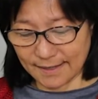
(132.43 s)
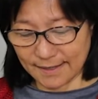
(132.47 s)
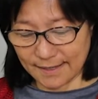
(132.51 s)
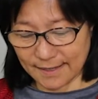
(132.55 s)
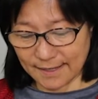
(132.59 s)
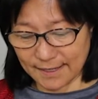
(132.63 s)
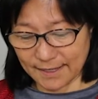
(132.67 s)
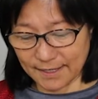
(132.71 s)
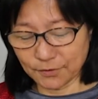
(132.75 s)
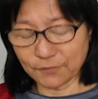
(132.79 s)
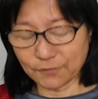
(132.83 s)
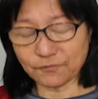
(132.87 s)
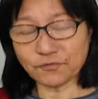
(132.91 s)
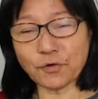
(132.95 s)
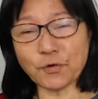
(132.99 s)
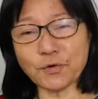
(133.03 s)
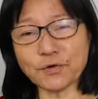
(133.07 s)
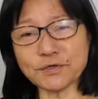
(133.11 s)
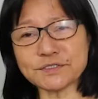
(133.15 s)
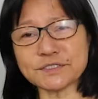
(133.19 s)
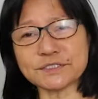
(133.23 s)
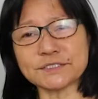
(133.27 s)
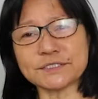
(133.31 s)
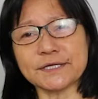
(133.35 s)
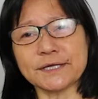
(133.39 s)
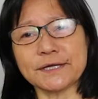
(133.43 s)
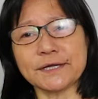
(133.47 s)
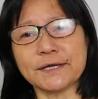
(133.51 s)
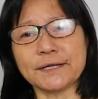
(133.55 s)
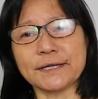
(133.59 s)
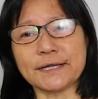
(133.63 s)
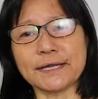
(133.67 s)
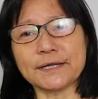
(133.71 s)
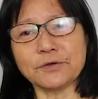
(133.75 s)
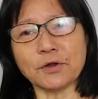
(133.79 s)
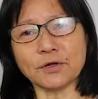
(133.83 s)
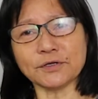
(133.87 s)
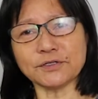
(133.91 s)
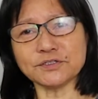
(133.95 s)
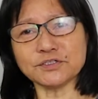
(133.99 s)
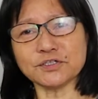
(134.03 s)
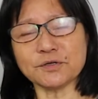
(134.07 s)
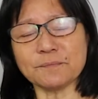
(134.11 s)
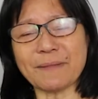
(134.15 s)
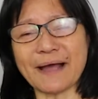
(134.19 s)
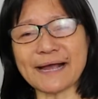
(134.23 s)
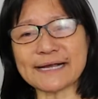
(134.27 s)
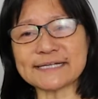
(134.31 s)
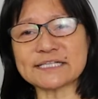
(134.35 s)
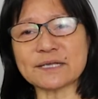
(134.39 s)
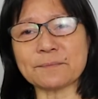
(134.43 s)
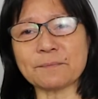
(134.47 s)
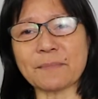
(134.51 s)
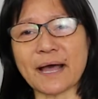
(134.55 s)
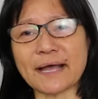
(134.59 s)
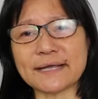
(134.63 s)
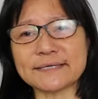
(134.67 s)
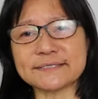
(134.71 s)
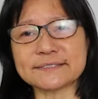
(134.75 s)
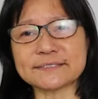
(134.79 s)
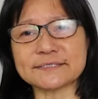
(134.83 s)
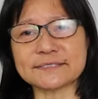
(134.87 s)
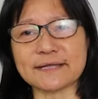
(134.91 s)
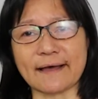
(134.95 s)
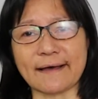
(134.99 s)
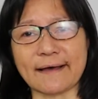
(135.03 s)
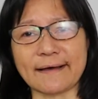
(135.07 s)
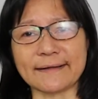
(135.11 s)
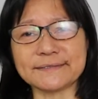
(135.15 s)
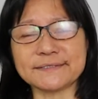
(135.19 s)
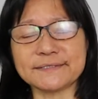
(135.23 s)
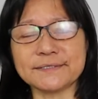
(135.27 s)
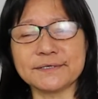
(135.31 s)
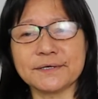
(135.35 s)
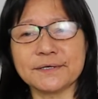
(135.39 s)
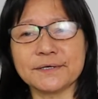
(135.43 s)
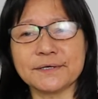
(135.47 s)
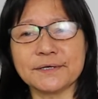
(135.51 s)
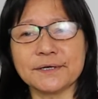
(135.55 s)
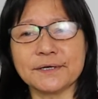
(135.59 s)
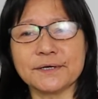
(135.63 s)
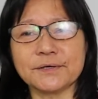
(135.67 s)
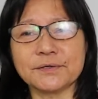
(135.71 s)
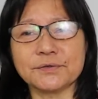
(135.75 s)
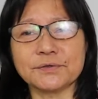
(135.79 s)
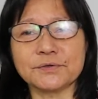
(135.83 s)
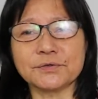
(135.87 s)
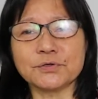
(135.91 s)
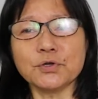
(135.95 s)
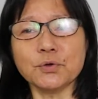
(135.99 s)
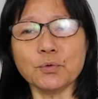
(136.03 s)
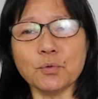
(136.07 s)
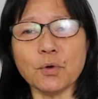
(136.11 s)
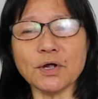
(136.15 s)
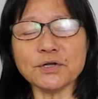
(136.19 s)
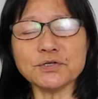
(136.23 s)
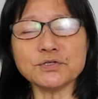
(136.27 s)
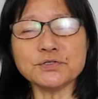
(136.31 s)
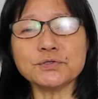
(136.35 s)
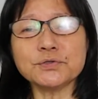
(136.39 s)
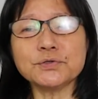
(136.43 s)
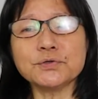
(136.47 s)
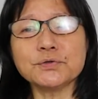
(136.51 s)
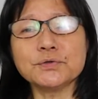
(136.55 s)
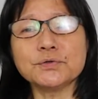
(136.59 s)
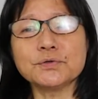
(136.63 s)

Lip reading: And of course, in order to maximize that, you want to